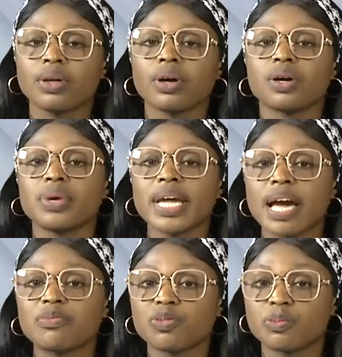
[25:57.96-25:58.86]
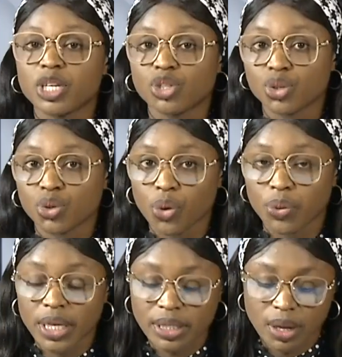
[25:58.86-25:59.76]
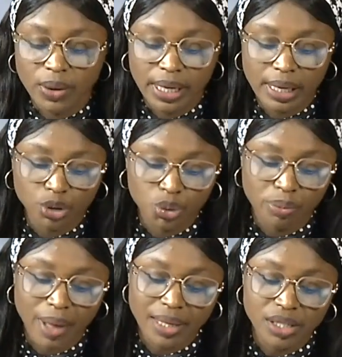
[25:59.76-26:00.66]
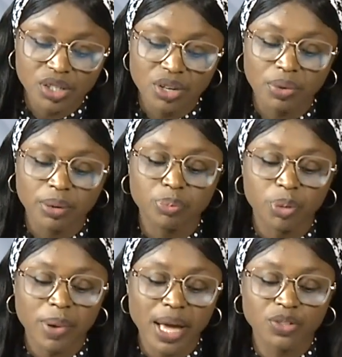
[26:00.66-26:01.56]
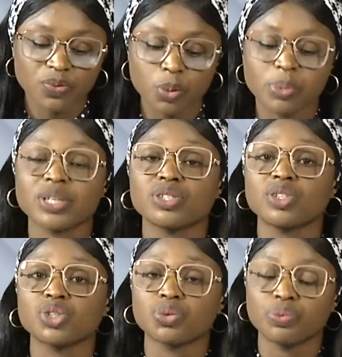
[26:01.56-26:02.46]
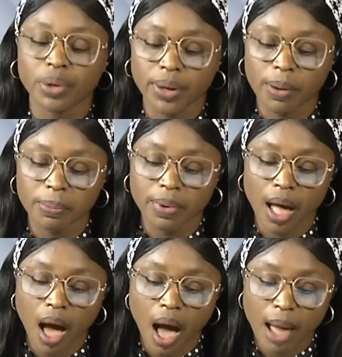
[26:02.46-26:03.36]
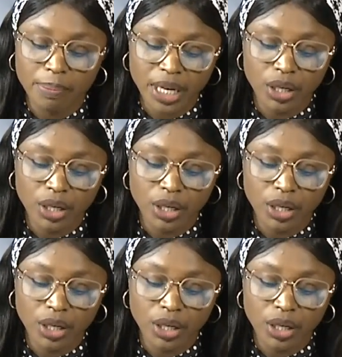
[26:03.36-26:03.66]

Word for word: A recap of major stories on electoral matters Iran prepares for presidential run amid